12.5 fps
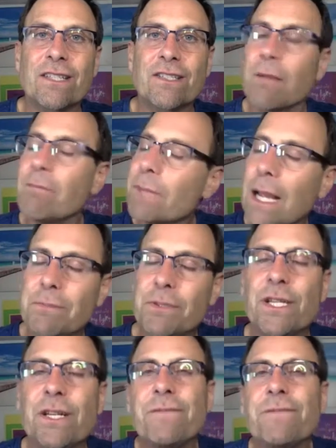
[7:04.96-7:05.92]
sometimes
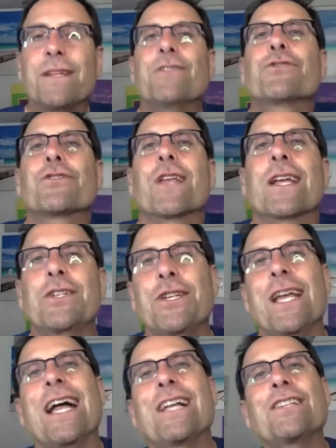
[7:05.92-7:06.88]
she feels like
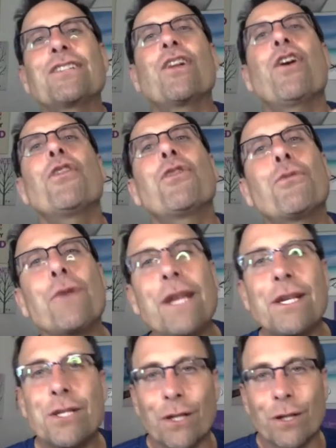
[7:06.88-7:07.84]
she has
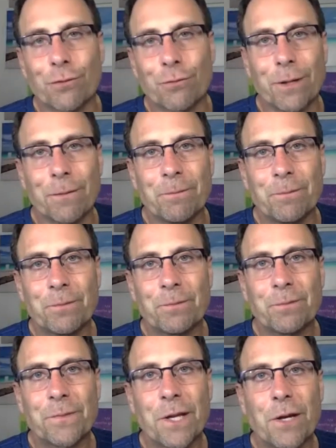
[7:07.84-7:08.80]
3 children.
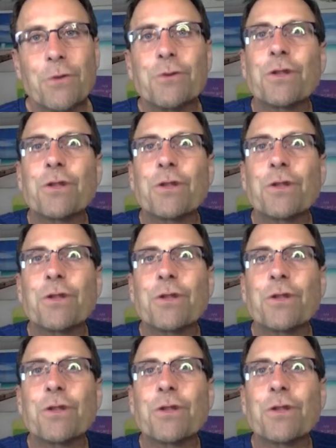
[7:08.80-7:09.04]
Who's the